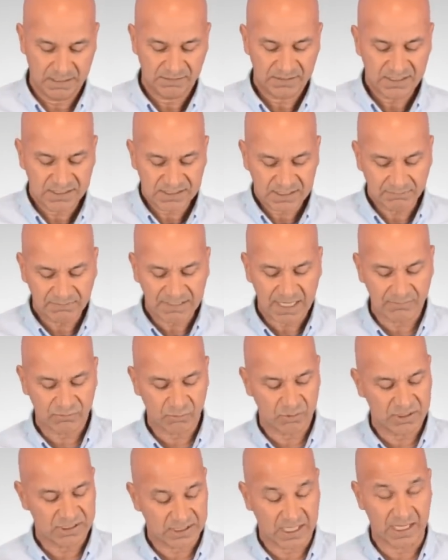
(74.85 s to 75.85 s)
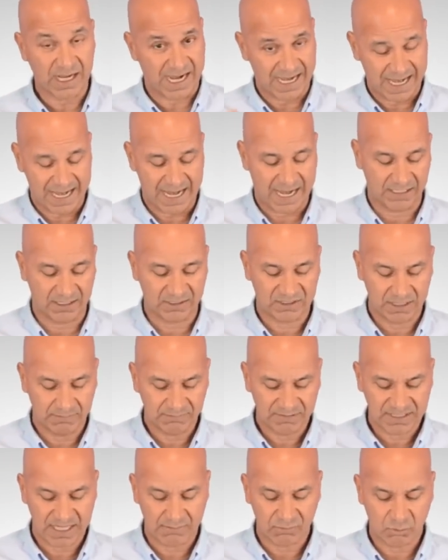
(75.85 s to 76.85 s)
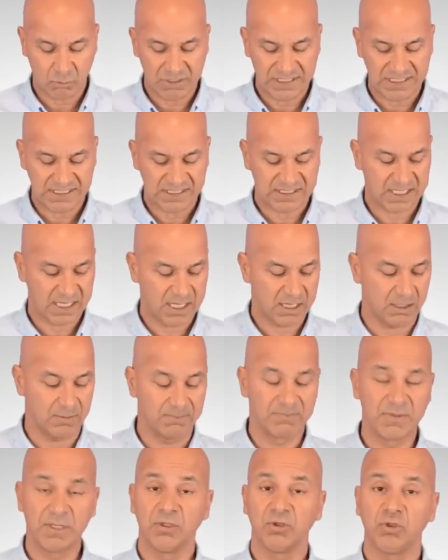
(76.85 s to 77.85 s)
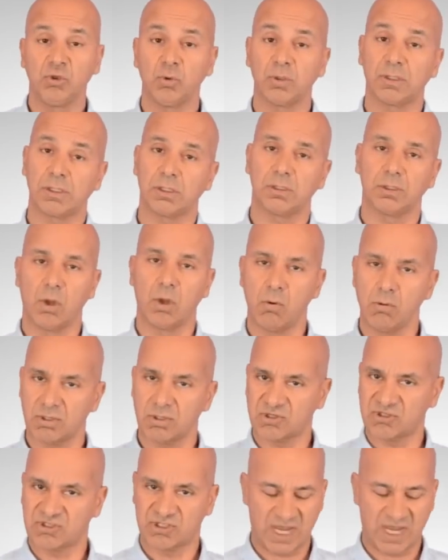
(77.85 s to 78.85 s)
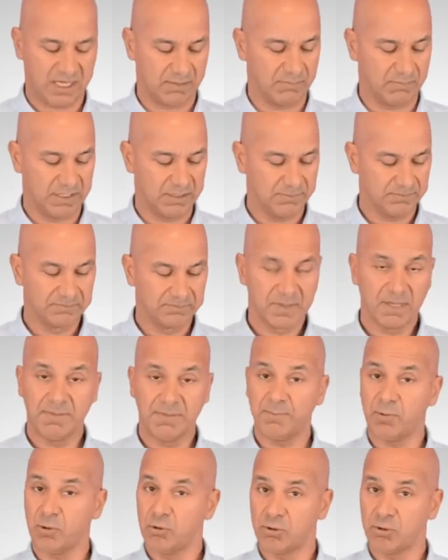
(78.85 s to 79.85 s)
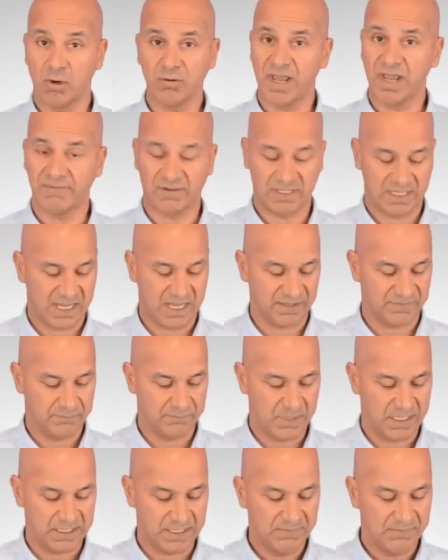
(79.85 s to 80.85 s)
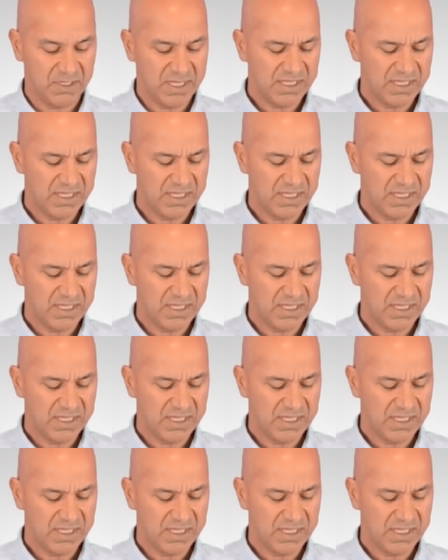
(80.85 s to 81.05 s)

See, sometimes we say, I added, sometimes we sell to a lower segment, people who don't have a lot of money,